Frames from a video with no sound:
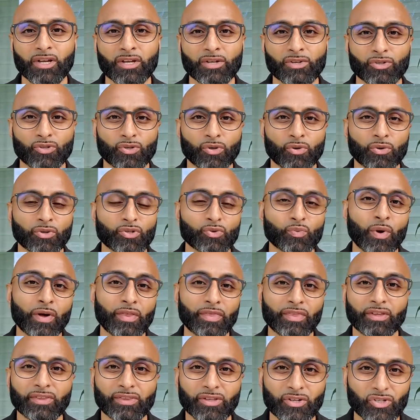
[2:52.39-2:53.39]
So it's
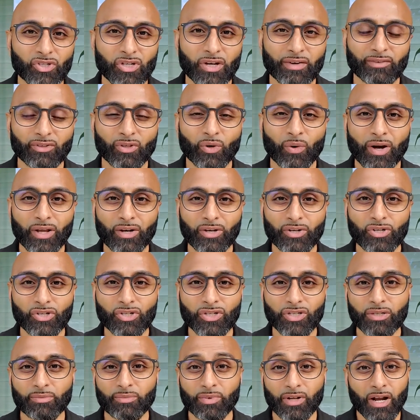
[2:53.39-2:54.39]
one thing that you have low
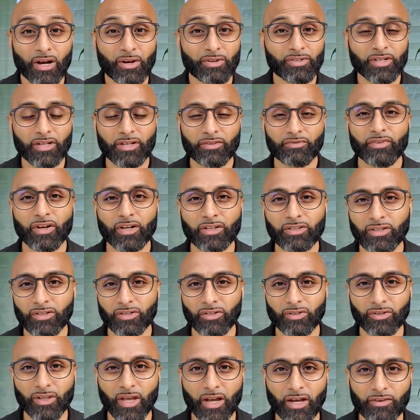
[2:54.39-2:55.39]
energy, but how's that affecting
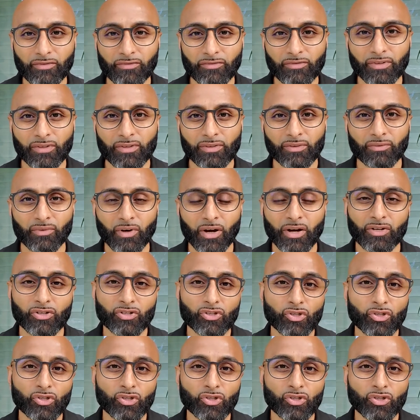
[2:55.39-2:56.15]
your life, right?